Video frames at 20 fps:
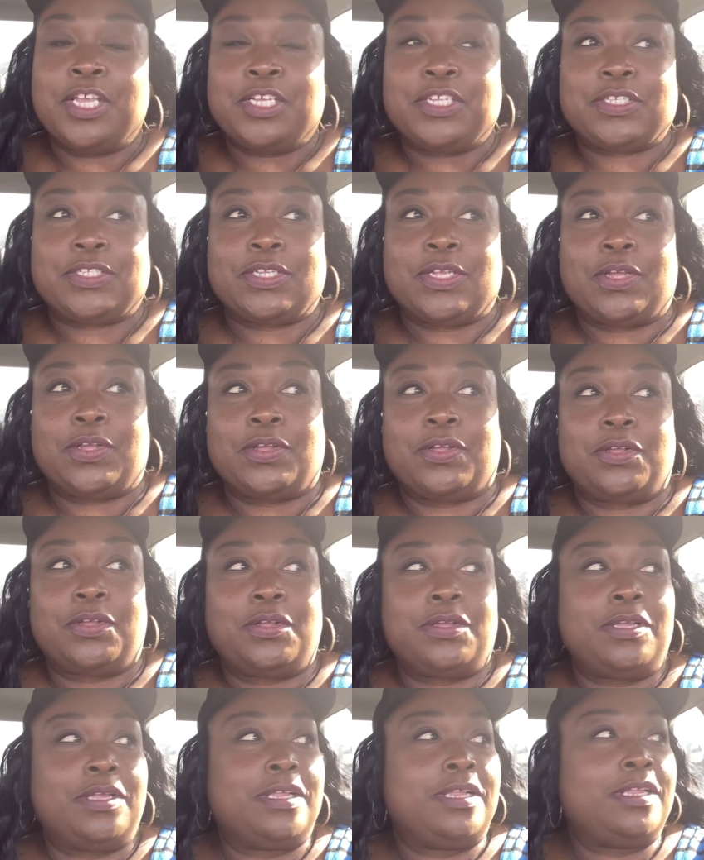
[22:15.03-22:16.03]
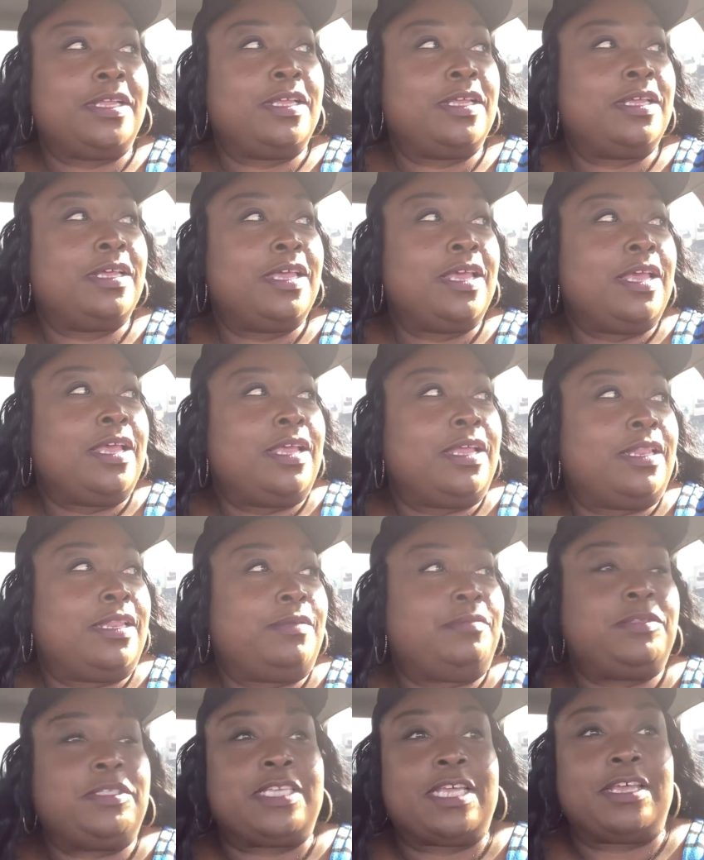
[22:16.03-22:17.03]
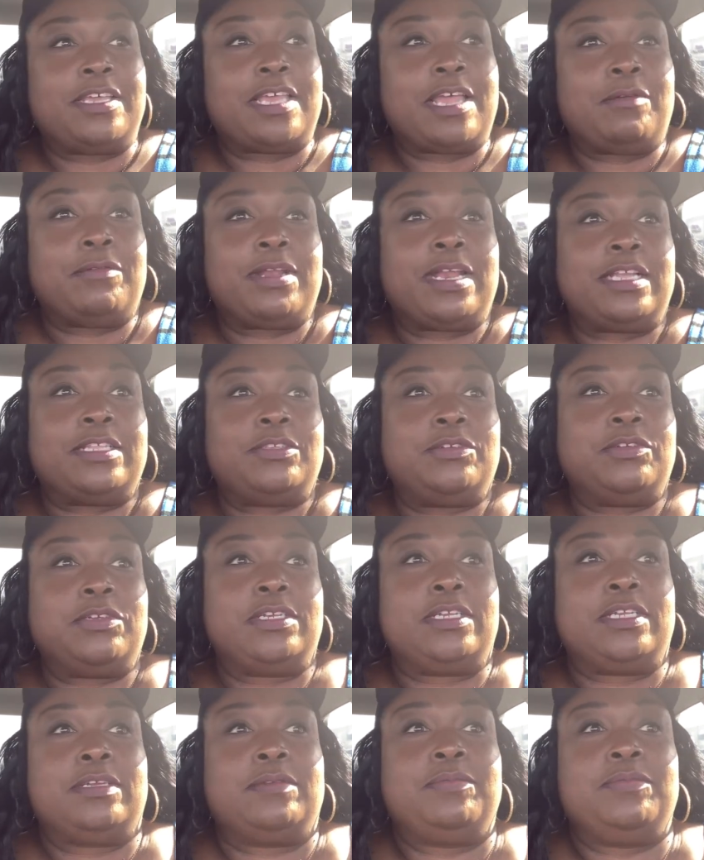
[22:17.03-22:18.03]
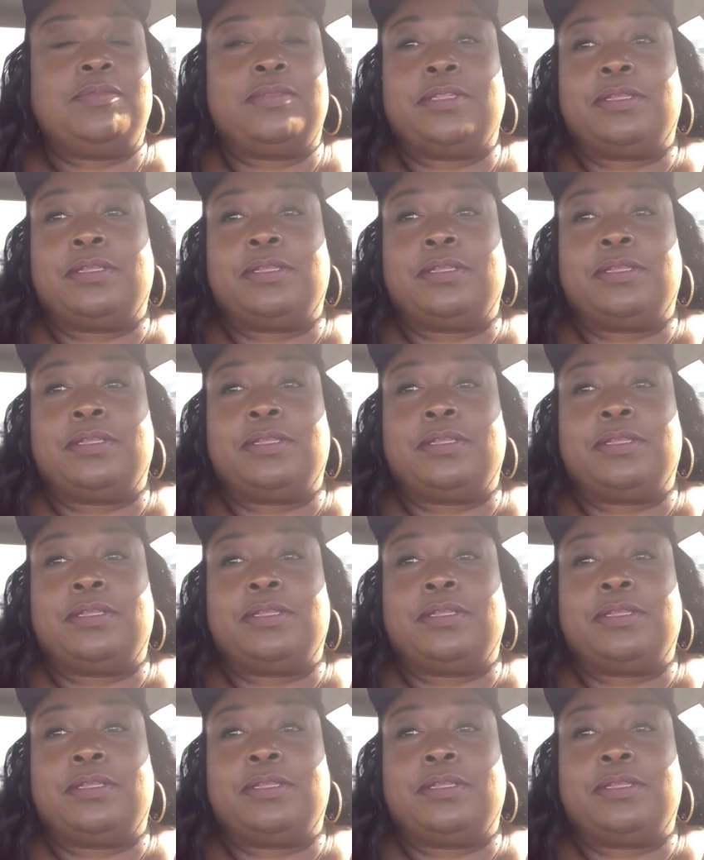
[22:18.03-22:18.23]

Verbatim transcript: So let me tell y'all what I do to them.